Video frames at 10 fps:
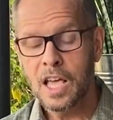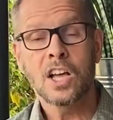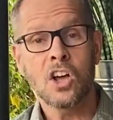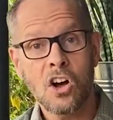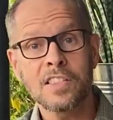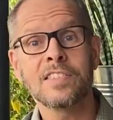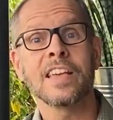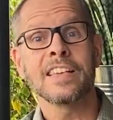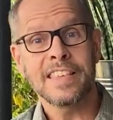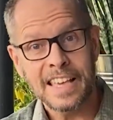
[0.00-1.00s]
God
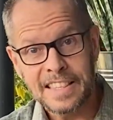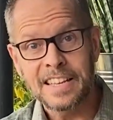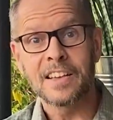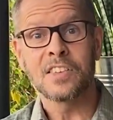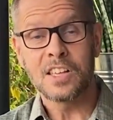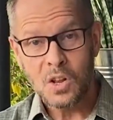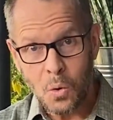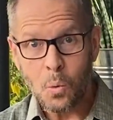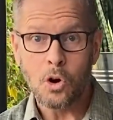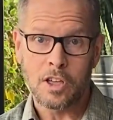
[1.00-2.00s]
says it doesn't
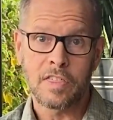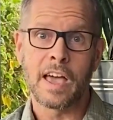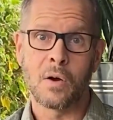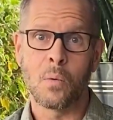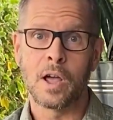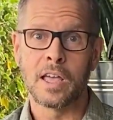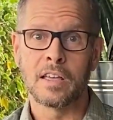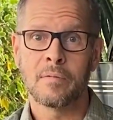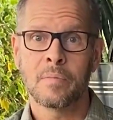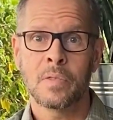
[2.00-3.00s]
work that way.
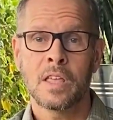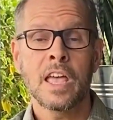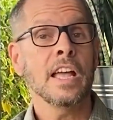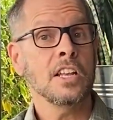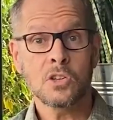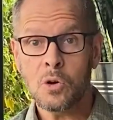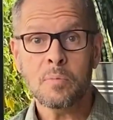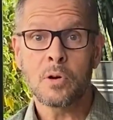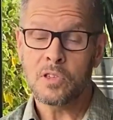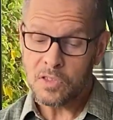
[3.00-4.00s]
And he told
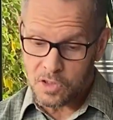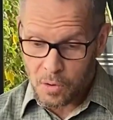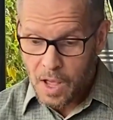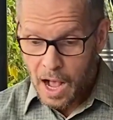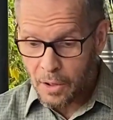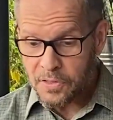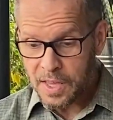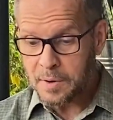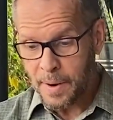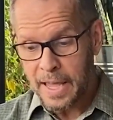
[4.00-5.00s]
Moses, so I'll
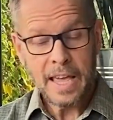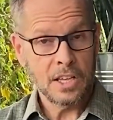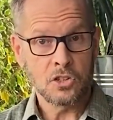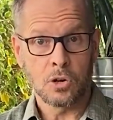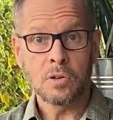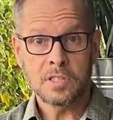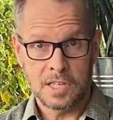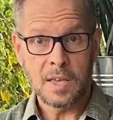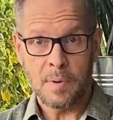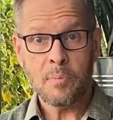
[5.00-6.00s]
send my angel to
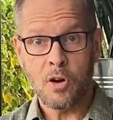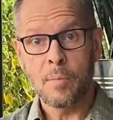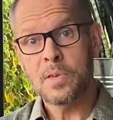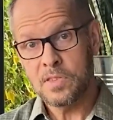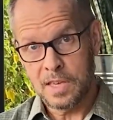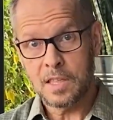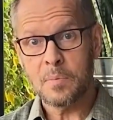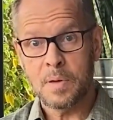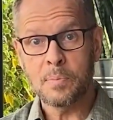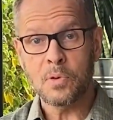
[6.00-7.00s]
keep my promise to get the
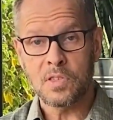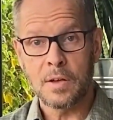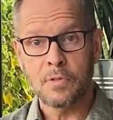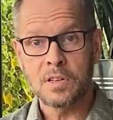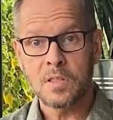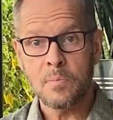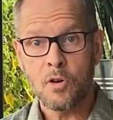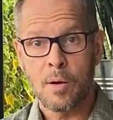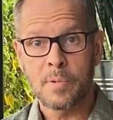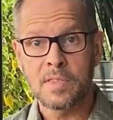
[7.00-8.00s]
people safely to the
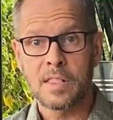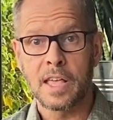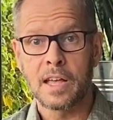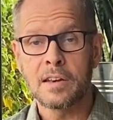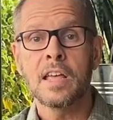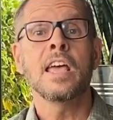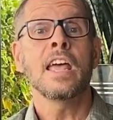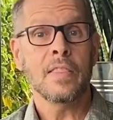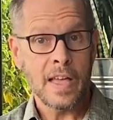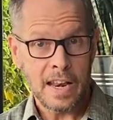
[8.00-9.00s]
promised land,
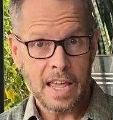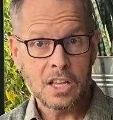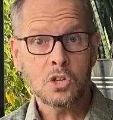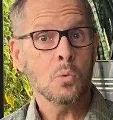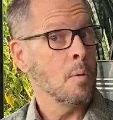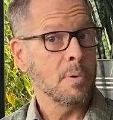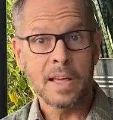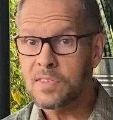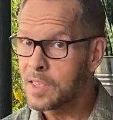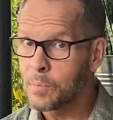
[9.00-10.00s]
and that angel will
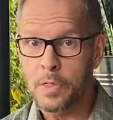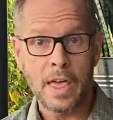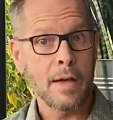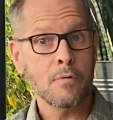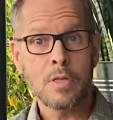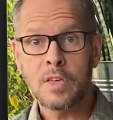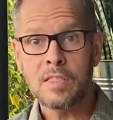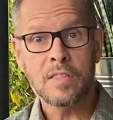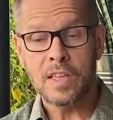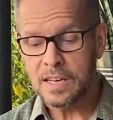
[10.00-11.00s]
bless them with everything
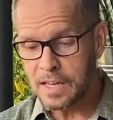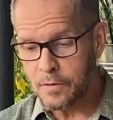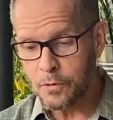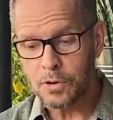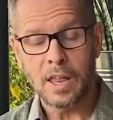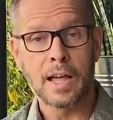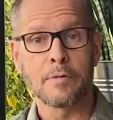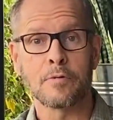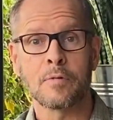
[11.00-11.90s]
that they need for life.